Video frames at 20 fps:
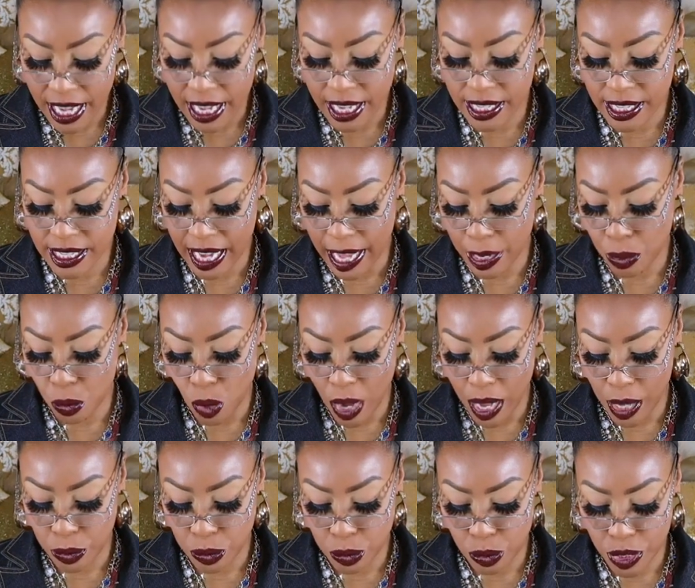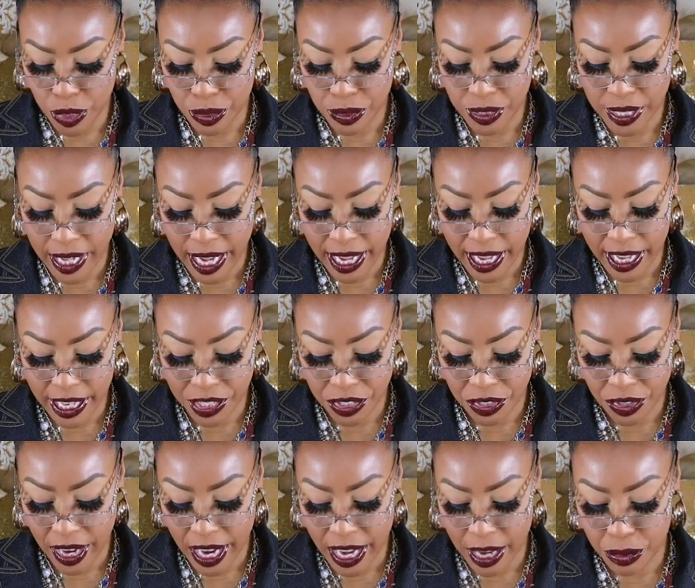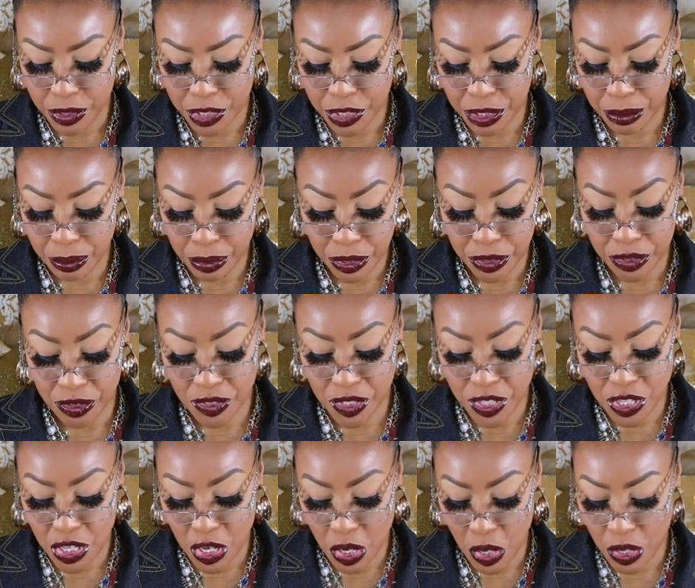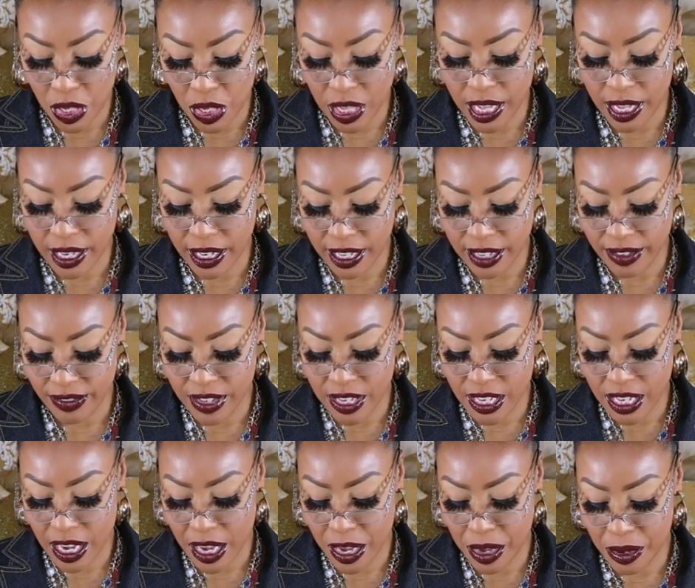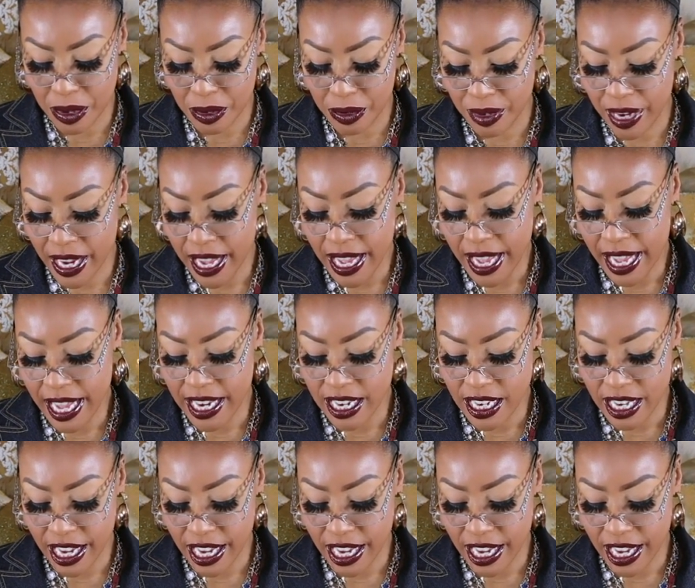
It's got wild rose extract, which improves dull, uneven tone and